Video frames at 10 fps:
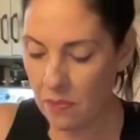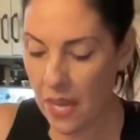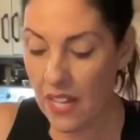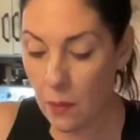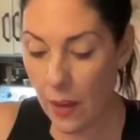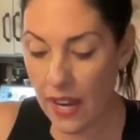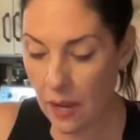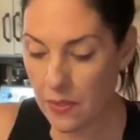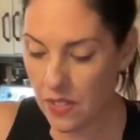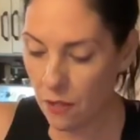Anyway, I
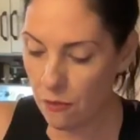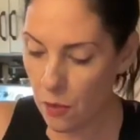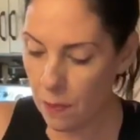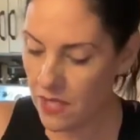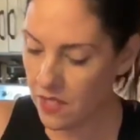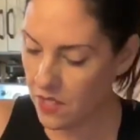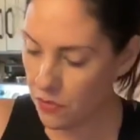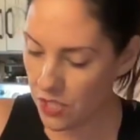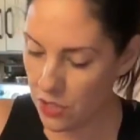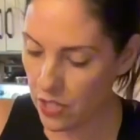was there for a business
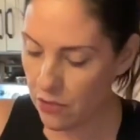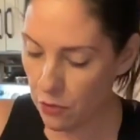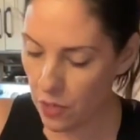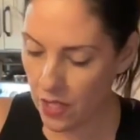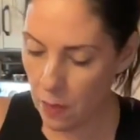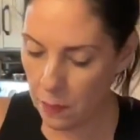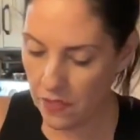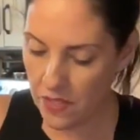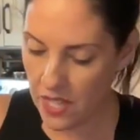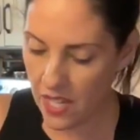retreat for a couple
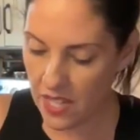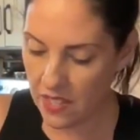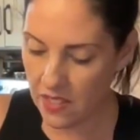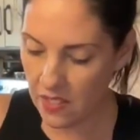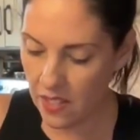of days